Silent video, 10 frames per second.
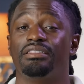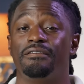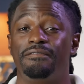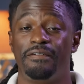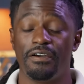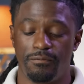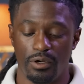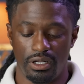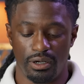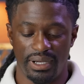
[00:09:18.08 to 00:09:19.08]
the fifth one
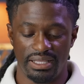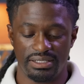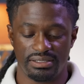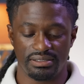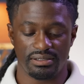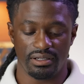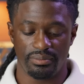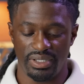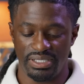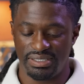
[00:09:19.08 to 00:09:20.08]
on my list is gonna
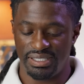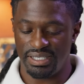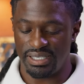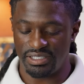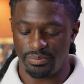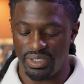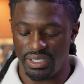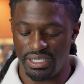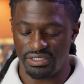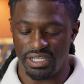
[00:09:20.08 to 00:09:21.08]
be TS SPH,